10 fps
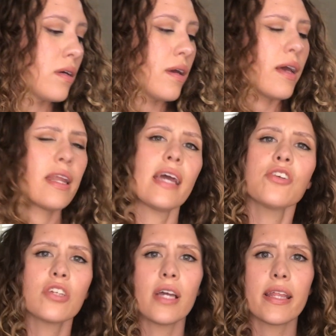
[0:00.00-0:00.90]
And
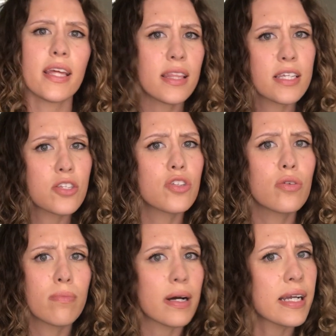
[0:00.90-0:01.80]
actually, I think these two
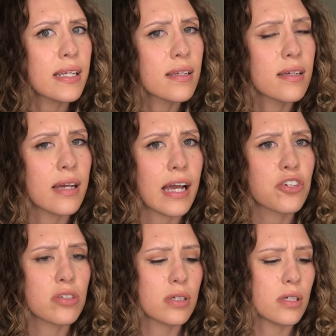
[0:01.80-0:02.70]
might
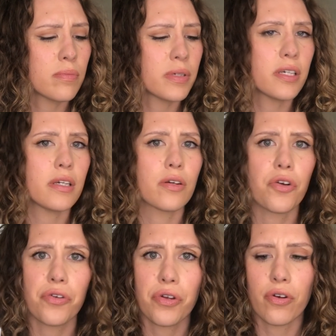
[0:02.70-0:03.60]
actually be
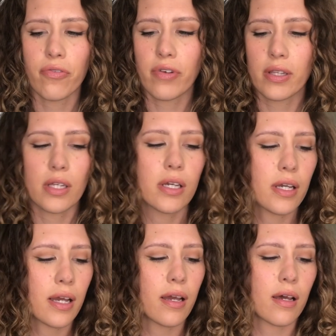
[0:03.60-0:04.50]
curly girl friendly.
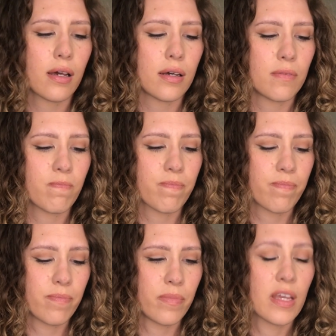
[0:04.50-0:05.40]

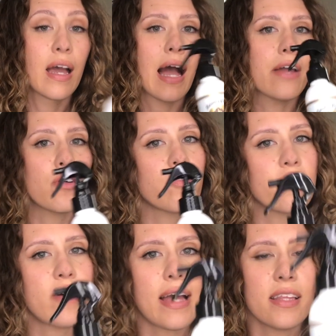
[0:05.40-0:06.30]
I know for a
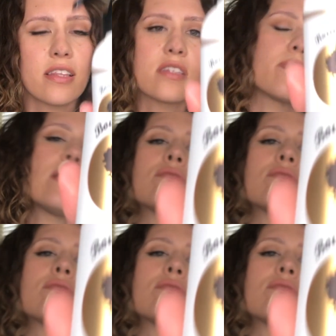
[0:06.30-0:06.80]
fact that this Bounce